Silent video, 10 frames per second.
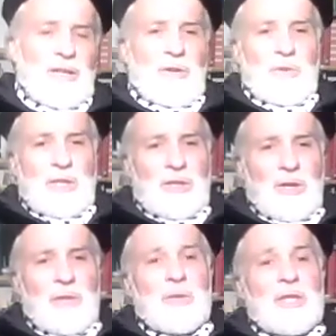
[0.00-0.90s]
Now we
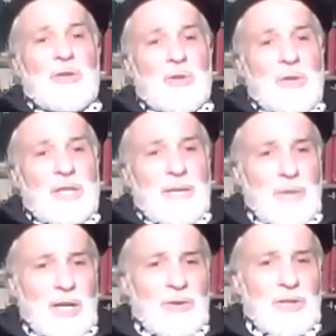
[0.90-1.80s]
started with Newtonian
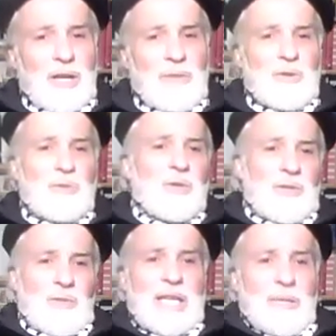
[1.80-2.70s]
paradigm, which was
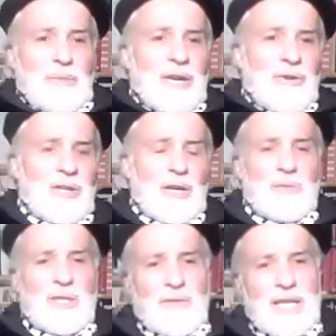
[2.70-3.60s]
Vedic paradigms
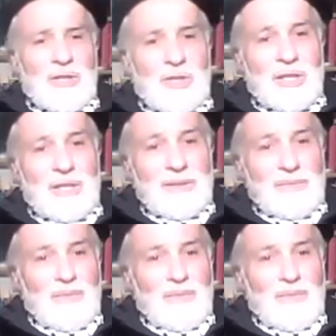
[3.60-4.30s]
of the ancients.